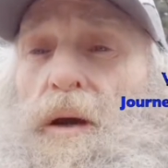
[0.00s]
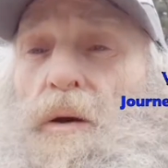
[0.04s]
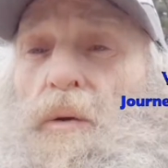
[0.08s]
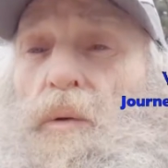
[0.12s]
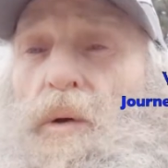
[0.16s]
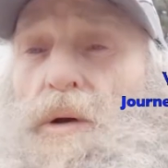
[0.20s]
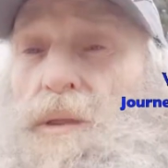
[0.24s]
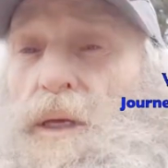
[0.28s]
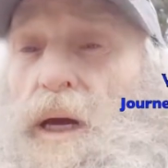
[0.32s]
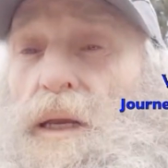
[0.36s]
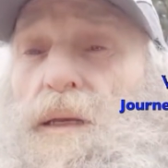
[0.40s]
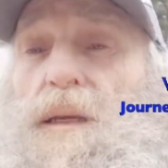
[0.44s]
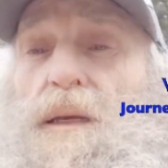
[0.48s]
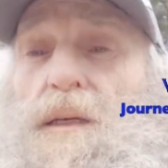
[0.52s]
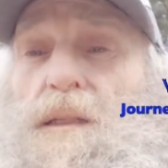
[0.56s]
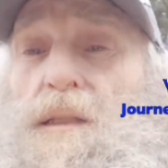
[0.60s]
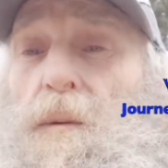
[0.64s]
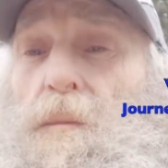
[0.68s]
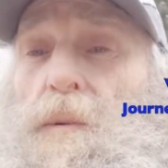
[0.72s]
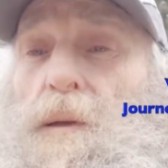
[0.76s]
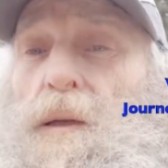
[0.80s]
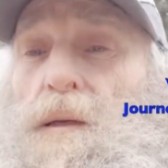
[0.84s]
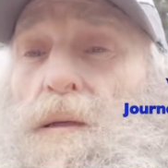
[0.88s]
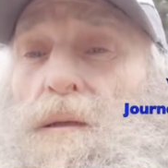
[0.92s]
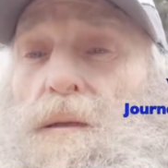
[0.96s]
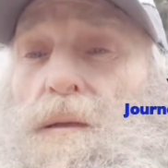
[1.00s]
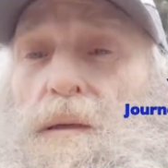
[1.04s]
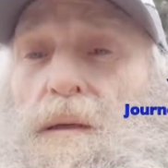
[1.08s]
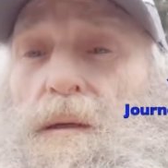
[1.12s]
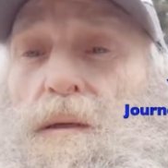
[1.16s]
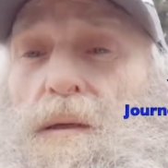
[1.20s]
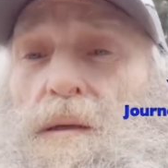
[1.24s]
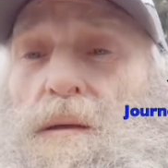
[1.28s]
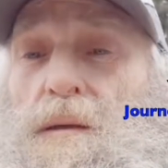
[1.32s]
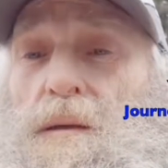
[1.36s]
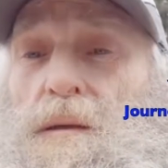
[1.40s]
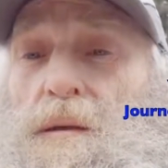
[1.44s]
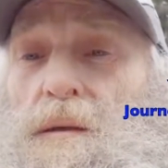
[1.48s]
Was I disciplined
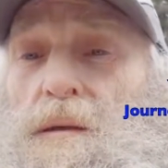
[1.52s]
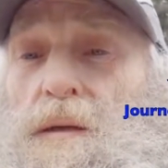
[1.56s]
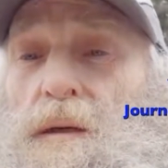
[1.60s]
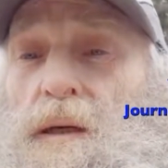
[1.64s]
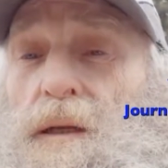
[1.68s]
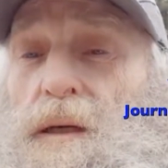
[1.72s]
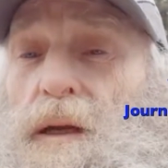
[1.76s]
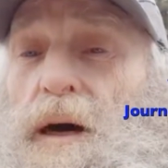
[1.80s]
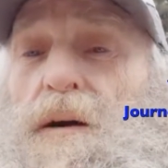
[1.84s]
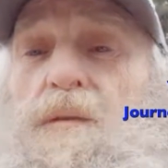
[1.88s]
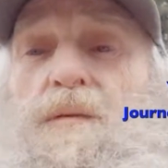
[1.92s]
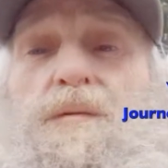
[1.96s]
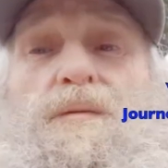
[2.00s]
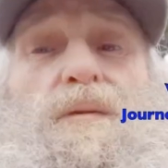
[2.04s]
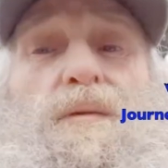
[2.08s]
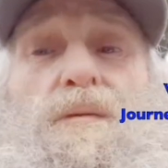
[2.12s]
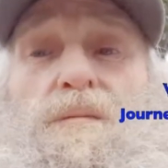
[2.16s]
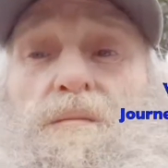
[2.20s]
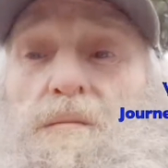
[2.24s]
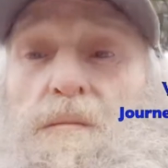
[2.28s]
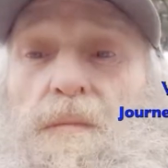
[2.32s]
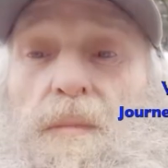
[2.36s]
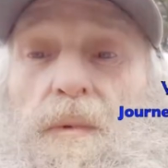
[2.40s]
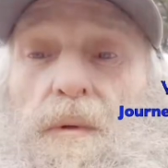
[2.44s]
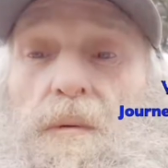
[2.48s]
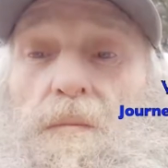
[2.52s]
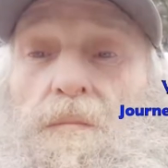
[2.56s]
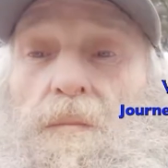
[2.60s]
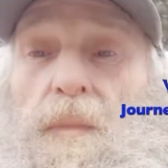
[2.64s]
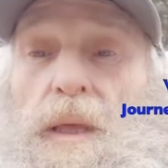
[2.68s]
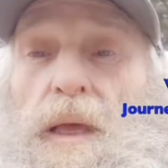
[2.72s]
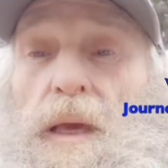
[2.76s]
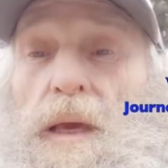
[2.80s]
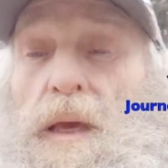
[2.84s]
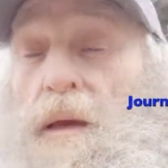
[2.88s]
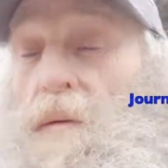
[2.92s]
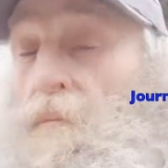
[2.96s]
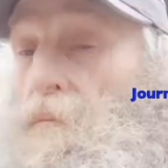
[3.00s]
enough?
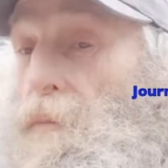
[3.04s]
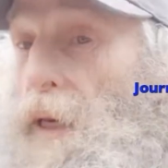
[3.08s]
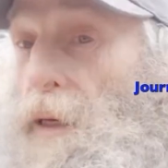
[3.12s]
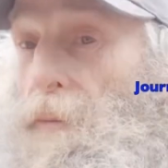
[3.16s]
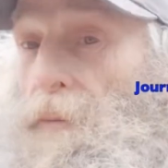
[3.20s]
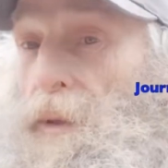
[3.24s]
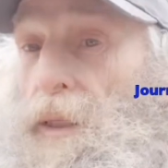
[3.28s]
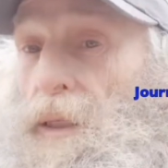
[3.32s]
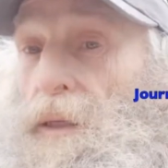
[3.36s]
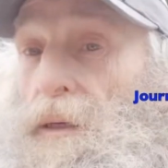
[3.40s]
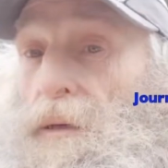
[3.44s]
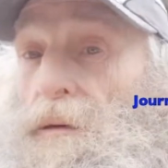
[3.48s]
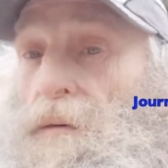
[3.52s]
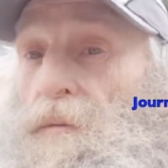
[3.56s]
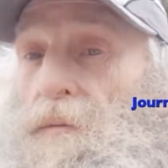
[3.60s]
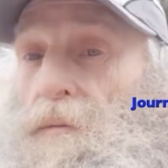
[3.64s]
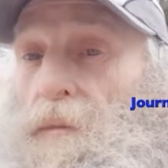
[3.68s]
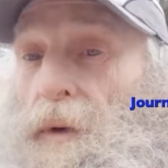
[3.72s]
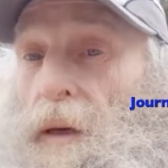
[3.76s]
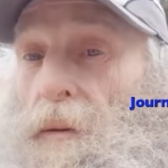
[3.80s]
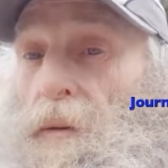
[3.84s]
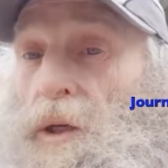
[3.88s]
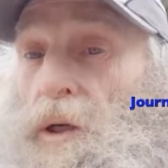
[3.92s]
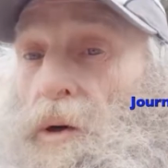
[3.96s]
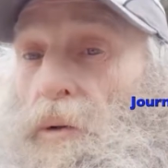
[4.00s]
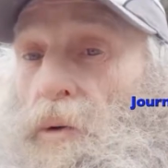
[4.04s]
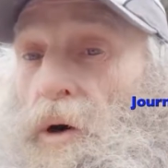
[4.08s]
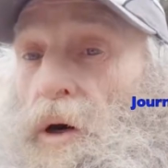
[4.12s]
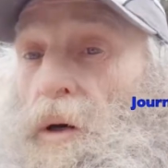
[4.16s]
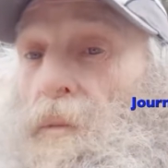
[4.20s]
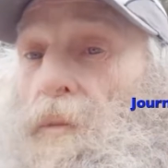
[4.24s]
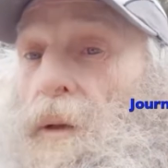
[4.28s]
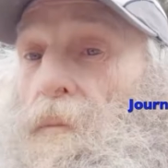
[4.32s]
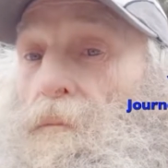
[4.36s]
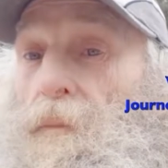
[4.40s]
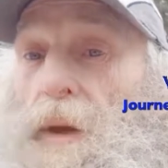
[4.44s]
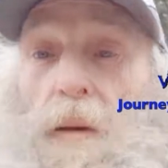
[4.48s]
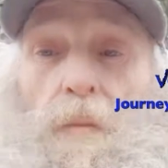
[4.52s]
Maybe. Maybe you were,
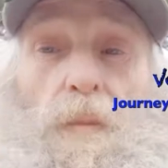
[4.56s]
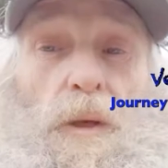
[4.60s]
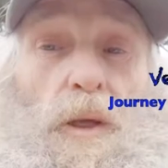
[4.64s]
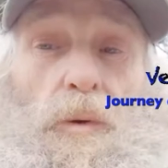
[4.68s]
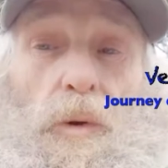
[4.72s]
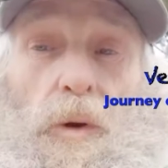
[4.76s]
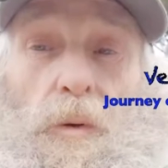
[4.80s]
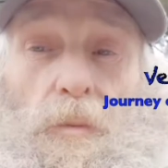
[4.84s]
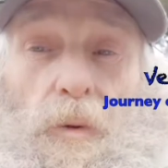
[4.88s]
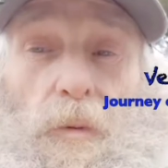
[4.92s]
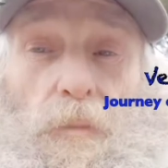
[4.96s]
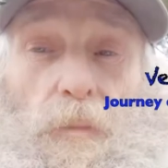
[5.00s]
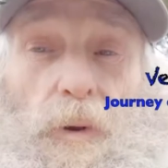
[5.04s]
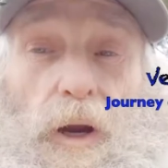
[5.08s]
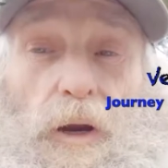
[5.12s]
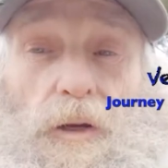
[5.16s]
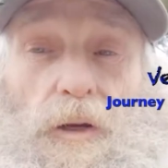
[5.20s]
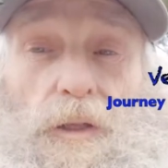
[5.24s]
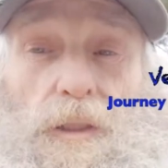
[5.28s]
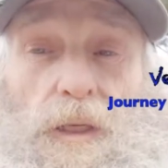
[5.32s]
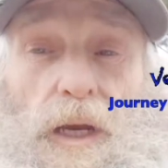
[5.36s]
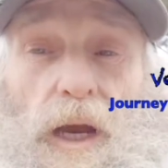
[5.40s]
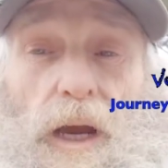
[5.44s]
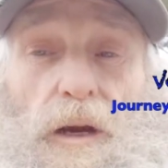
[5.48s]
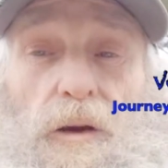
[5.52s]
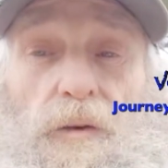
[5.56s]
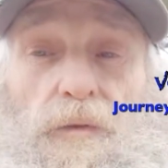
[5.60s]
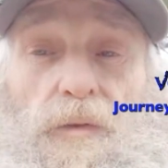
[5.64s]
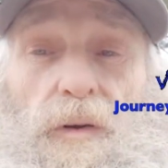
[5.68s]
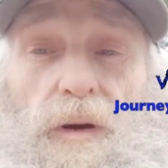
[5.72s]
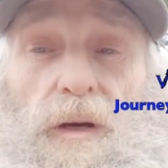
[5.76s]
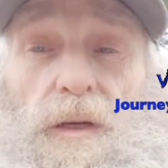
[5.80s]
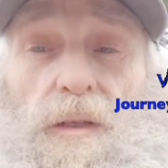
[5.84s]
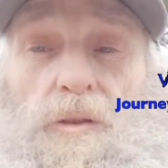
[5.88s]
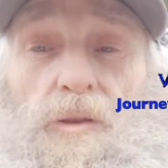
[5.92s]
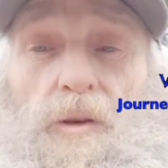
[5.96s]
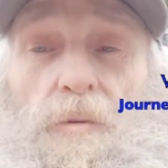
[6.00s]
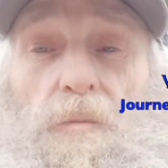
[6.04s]
but maybe you weren't prepared to
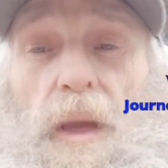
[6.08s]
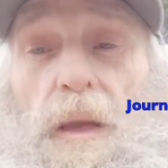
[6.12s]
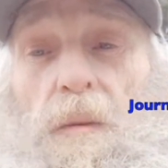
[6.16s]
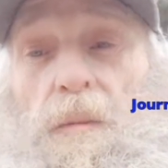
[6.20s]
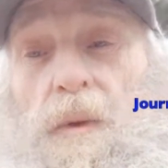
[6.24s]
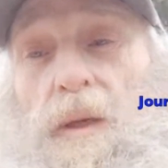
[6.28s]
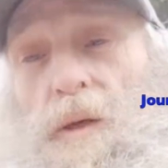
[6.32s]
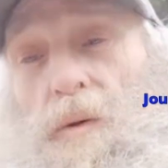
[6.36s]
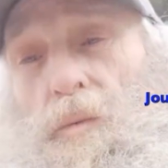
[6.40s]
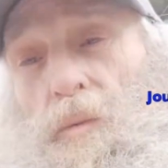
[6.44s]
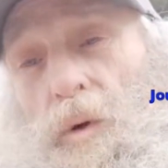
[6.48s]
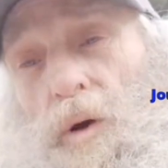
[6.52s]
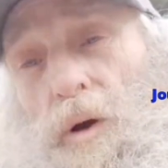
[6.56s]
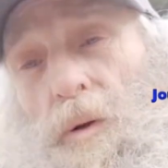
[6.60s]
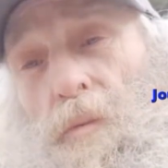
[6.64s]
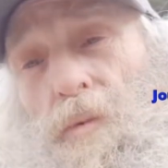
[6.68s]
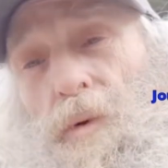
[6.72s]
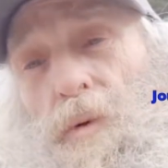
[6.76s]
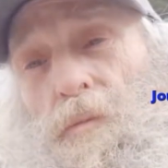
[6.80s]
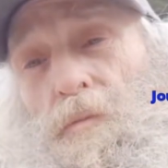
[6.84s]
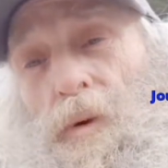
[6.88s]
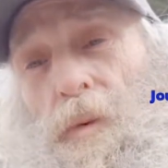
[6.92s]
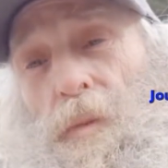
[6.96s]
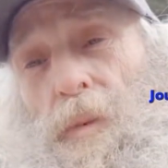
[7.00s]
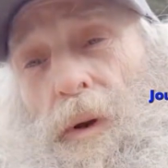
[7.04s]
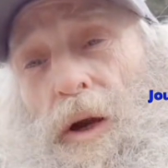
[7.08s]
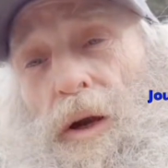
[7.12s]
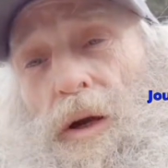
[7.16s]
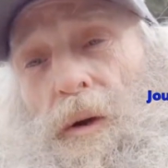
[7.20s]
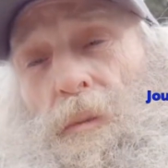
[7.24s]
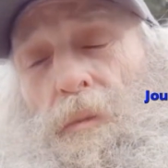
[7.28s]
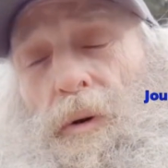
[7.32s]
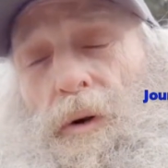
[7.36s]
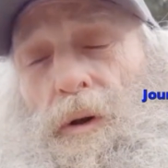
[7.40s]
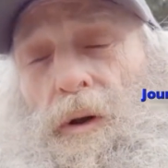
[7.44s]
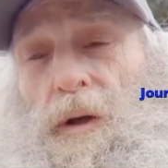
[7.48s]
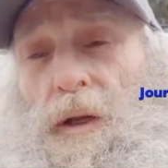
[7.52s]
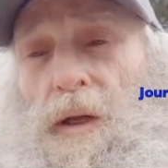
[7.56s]
sacrifice, or maybe you weren't prepared to
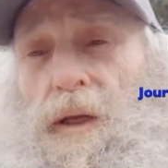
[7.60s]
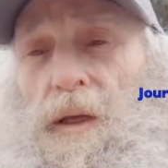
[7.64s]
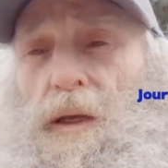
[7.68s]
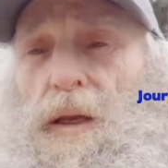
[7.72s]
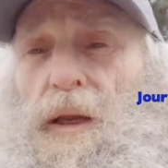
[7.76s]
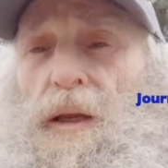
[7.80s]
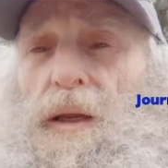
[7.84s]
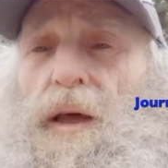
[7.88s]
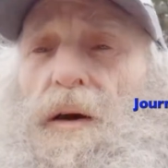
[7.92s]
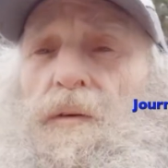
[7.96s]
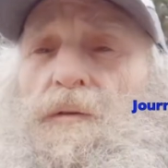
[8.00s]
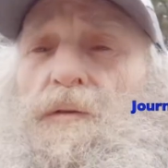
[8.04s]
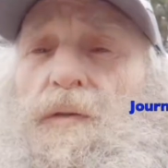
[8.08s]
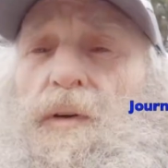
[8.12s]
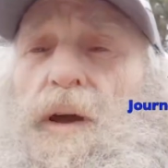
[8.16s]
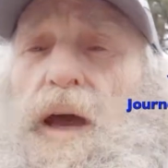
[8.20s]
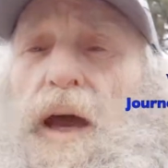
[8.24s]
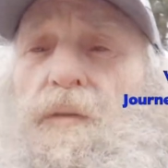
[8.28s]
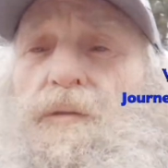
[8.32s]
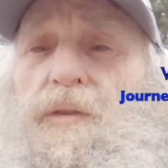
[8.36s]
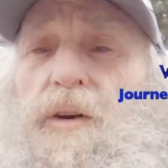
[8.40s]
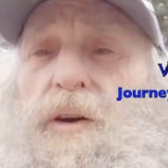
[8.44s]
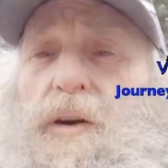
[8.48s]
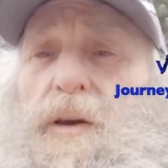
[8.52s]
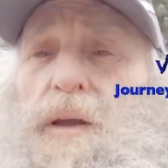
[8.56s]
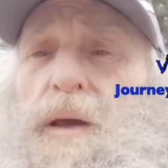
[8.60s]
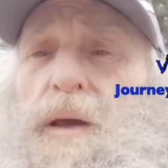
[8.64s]
put in enough effort.